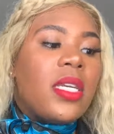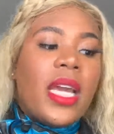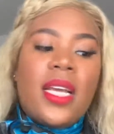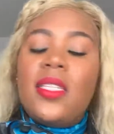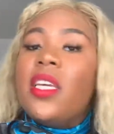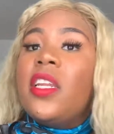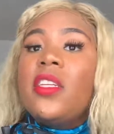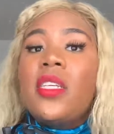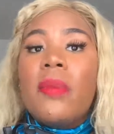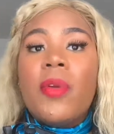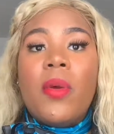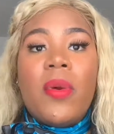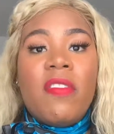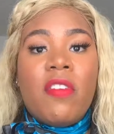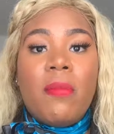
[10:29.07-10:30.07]
Yes. Anytime
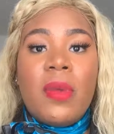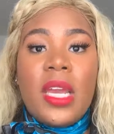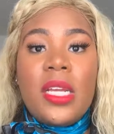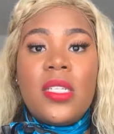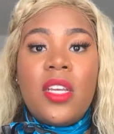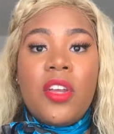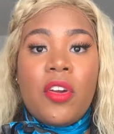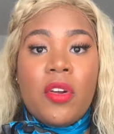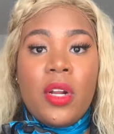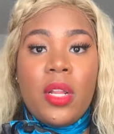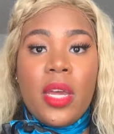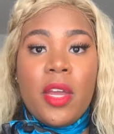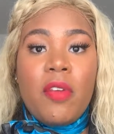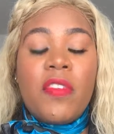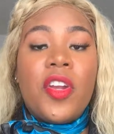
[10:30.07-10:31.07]
you're away from base and you're on a
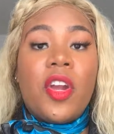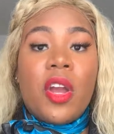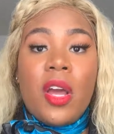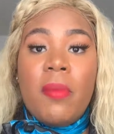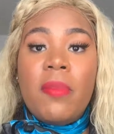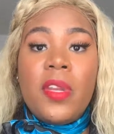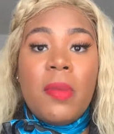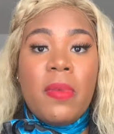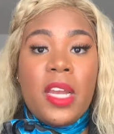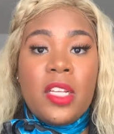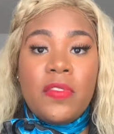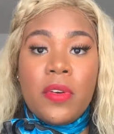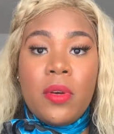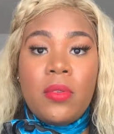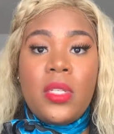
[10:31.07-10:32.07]
layover, your company
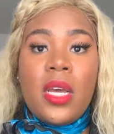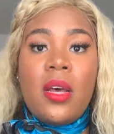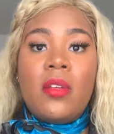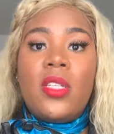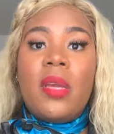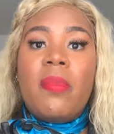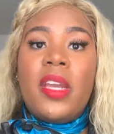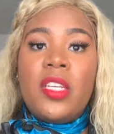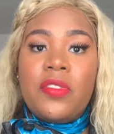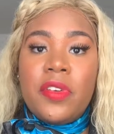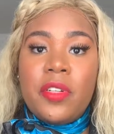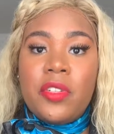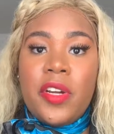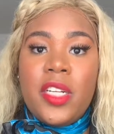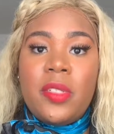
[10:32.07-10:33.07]
pays for hotels and pays for
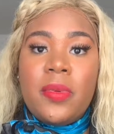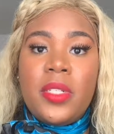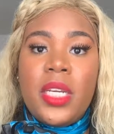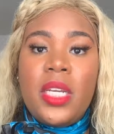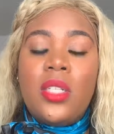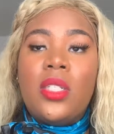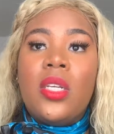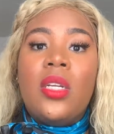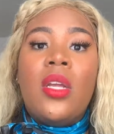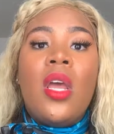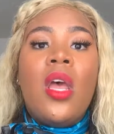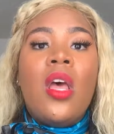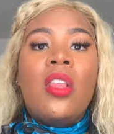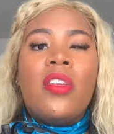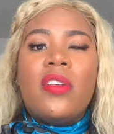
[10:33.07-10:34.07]
your transportation.
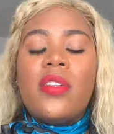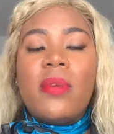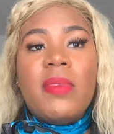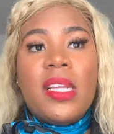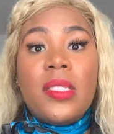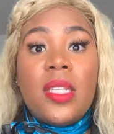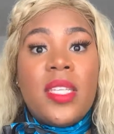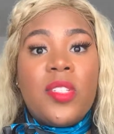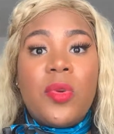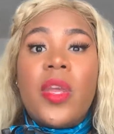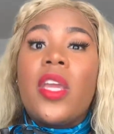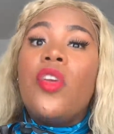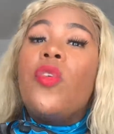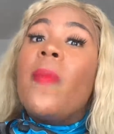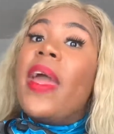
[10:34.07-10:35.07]
There's some instances where
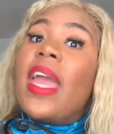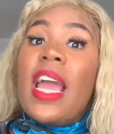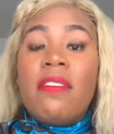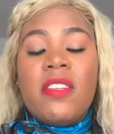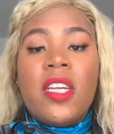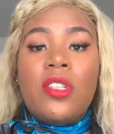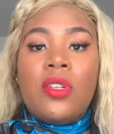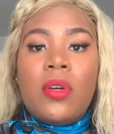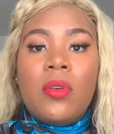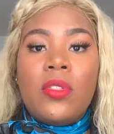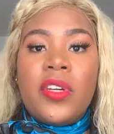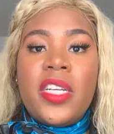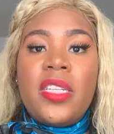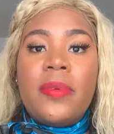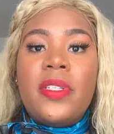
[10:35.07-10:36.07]
like you might have to get your own
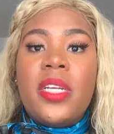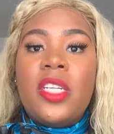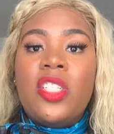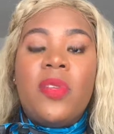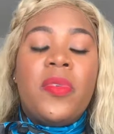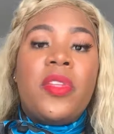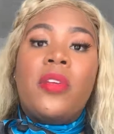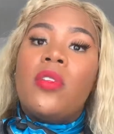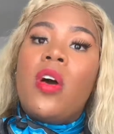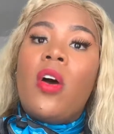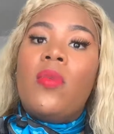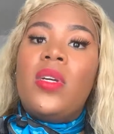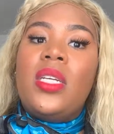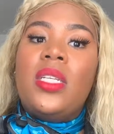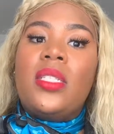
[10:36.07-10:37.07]
transportation, but there's
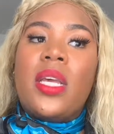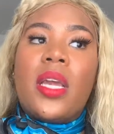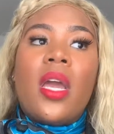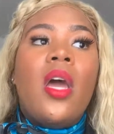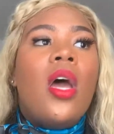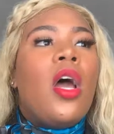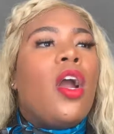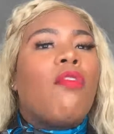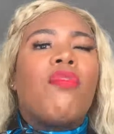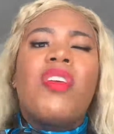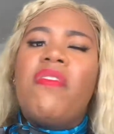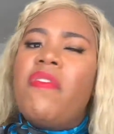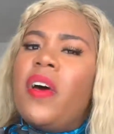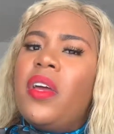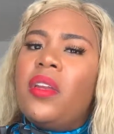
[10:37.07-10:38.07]
always like a
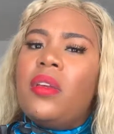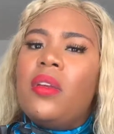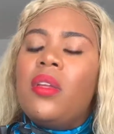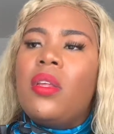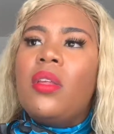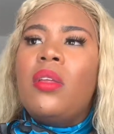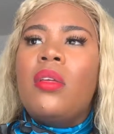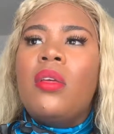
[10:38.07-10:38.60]
refund.